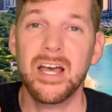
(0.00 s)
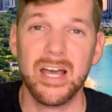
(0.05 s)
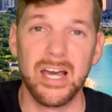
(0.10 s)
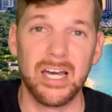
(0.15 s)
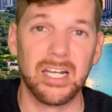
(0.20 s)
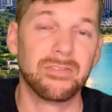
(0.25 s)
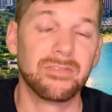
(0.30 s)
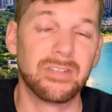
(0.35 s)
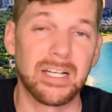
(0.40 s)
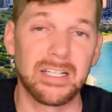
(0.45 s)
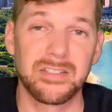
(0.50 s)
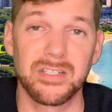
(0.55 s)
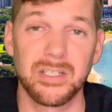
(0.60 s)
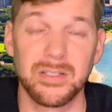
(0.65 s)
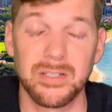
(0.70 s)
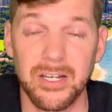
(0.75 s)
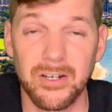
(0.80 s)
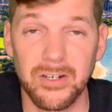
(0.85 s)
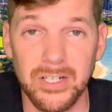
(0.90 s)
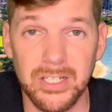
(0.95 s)
And if that's
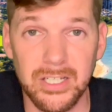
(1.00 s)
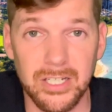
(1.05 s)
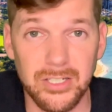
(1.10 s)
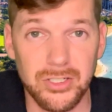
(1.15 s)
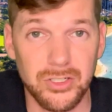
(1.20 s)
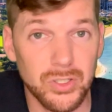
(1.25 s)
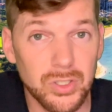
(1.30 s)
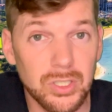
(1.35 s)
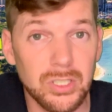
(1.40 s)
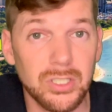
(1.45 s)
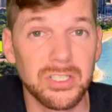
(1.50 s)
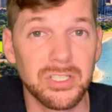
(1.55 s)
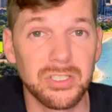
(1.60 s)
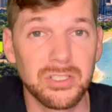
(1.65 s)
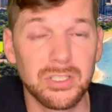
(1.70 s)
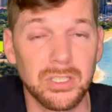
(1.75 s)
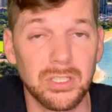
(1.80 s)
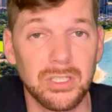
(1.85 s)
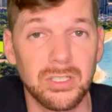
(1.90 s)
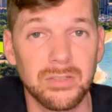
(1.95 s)
an area that you're looking
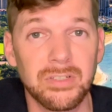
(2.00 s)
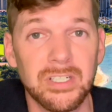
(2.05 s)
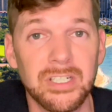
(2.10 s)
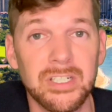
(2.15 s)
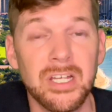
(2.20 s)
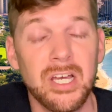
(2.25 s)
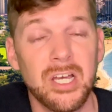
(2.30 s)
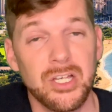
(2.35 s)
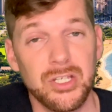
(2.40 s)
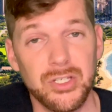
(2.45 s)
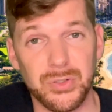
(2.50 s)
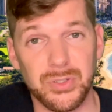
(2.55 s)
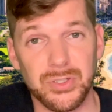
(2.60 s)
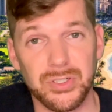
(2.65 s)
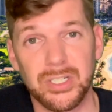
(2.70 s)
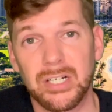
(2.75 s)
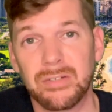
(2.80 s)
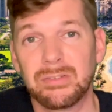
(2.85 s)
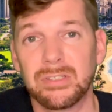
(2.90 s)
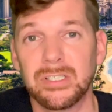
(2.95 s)
to live in, you can
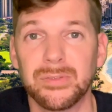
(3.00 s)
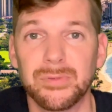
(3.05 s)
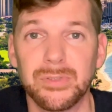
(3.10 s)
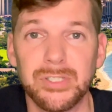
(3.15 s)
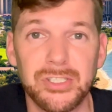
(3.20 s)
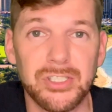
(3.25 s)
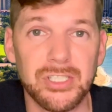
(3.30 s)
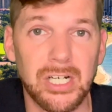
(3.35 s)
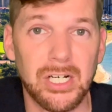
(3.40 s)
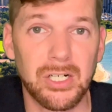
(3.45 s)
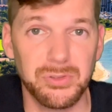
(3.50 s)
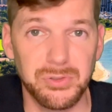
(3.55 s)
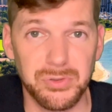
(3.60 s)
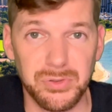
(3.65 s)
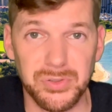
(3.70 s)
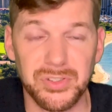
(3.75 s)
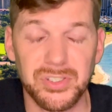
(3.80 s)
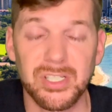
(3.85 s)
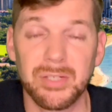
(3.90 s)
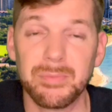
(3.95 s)
definitely reach out. You
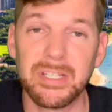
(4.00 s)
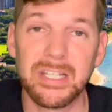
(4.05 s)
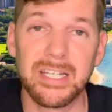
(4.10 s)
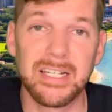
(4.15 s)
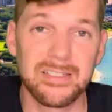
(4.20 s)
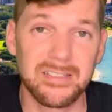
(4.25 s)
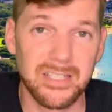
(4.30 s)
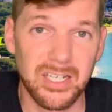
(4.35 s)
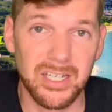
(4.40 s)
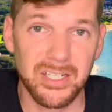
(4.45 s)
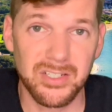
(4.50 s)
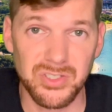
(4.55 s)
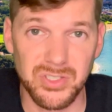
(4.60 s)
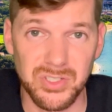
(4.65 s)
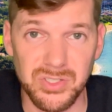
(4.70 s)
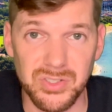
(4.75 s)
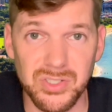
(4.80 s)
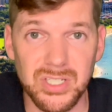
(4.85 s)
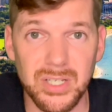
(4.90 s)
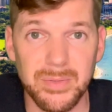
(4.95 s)
can send me that text, you
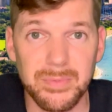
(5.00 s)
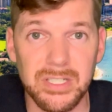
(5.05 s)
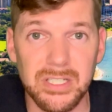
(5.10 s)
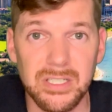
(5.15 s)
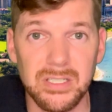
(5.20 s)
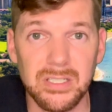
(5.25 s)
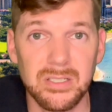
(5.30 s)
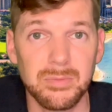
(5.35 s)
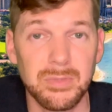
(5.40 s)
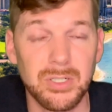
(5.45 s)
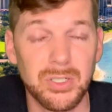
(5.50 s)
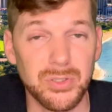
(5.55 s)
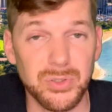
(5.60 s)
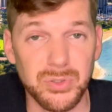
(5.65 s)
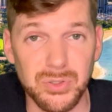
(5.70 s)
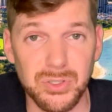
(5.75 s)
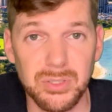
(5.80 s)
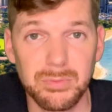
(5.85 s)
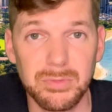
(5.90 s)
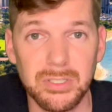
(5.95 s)
can send me the email, you
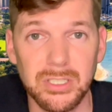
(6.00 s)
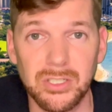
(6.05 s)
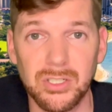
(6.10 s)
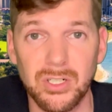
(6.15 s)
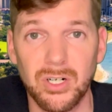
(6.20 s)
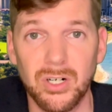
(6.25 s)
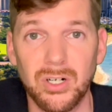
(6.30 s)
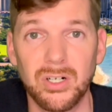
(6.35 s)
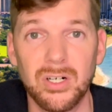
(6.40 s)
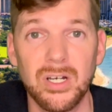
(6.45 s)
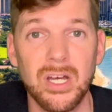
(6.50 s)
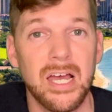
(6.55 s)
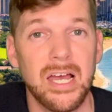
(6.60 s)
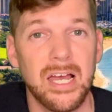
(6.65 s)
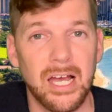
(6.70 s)
can give me a call.